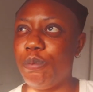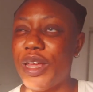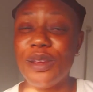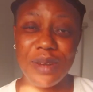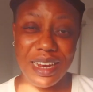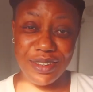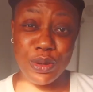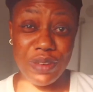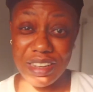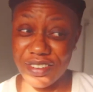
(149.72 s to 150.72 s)
That was when I
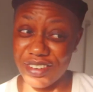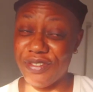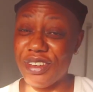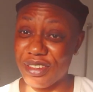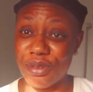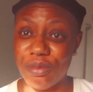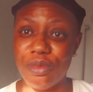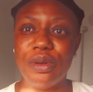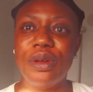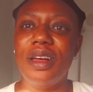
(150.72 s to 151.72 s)
discovered face
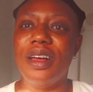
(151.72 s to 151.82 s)
cream work.